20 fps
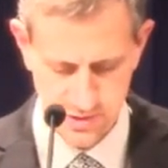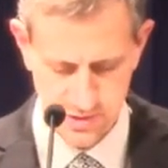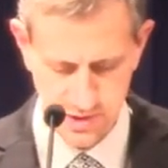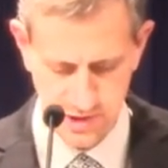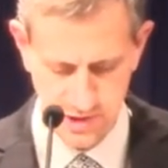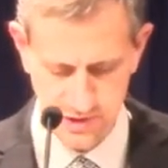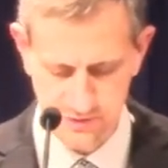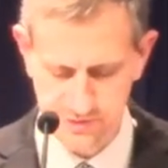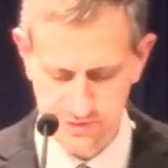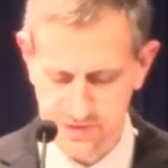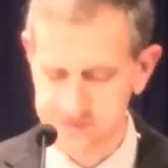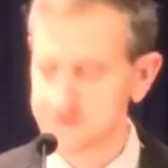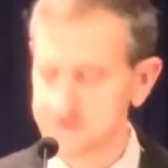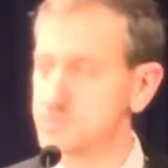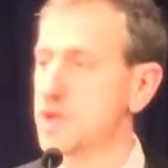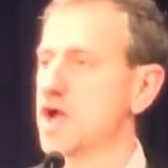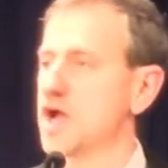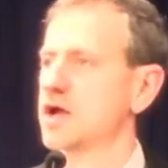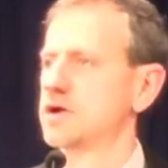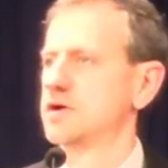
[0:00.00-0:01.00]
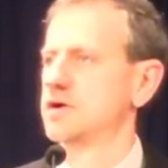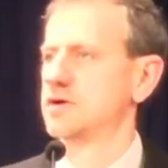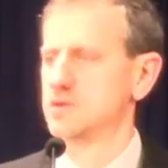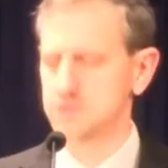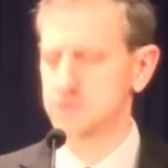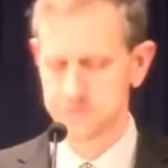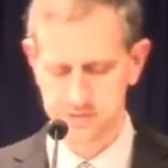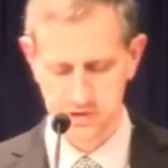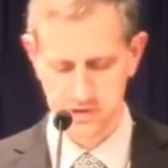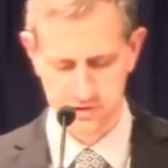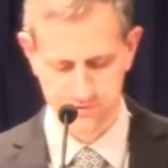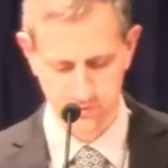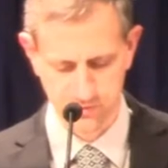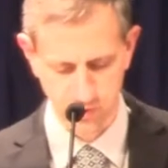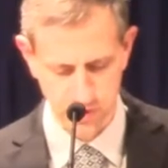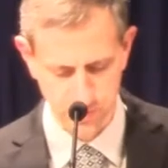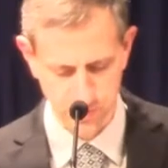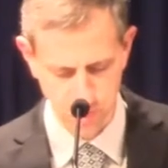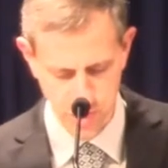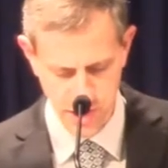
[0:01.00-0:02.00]
In this manner,
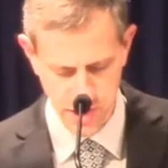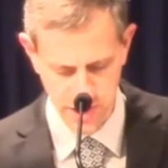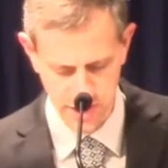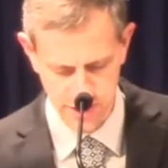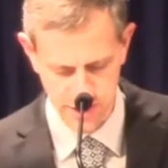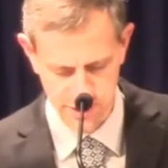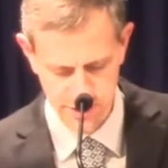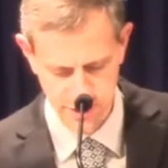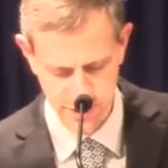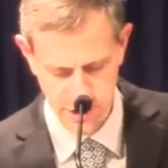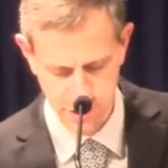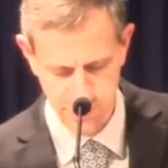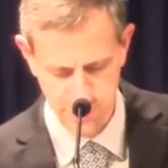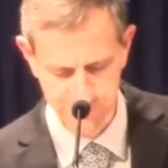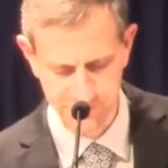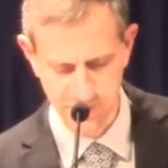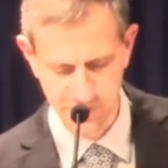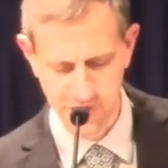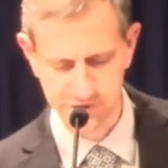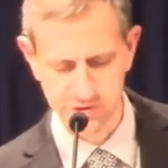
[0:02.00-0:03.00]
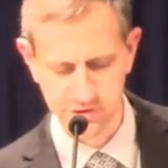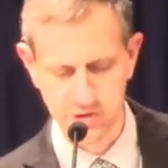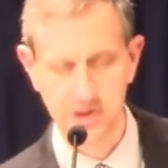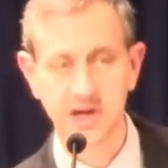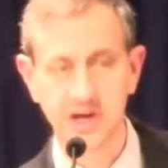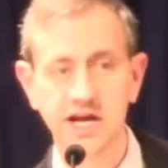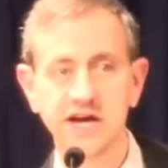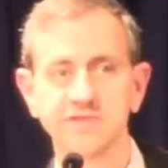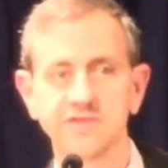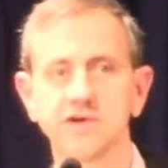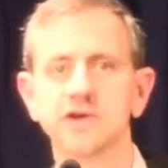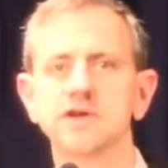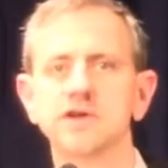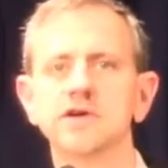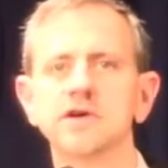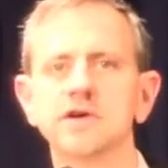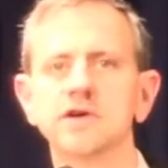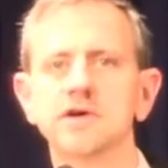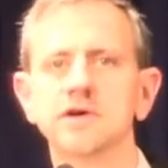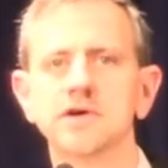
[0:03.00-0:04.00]
therefore pray, Our Father in heaven,
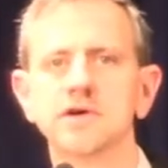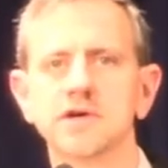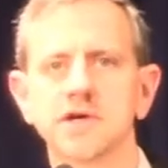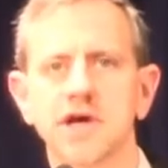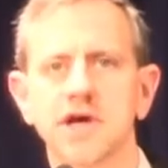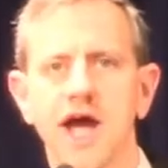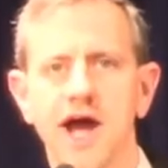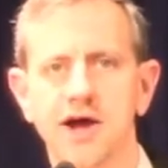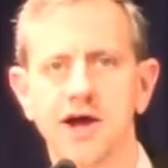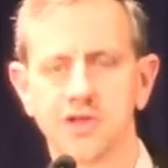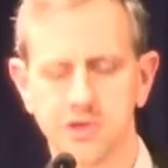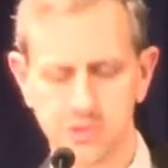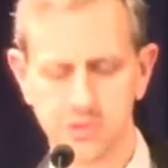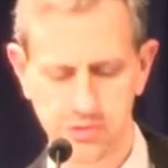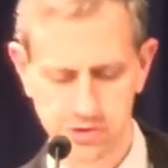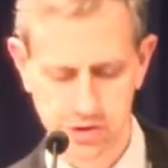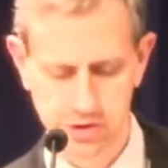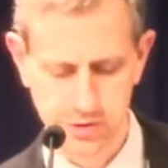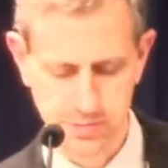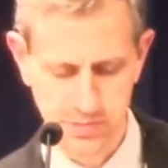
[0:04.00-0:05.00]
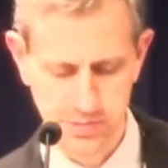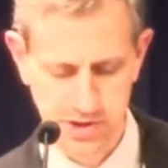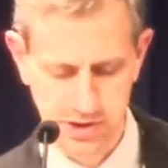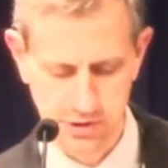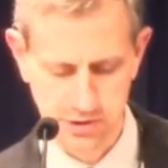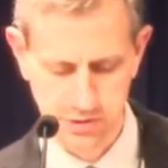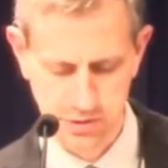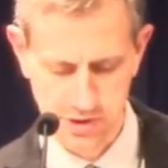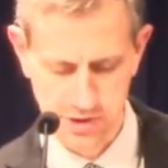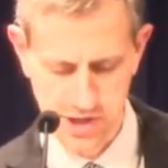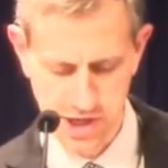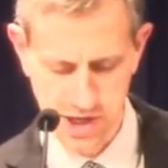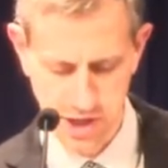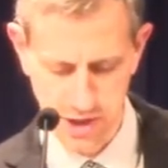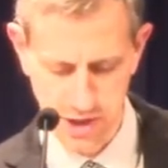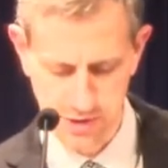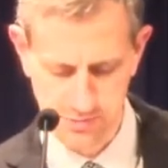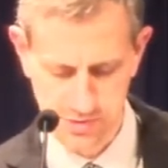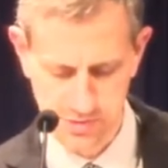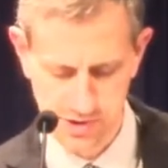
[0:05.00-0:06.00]
hallowed be your
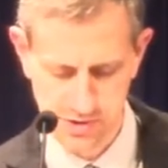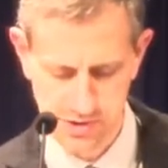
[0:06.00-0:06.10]
name.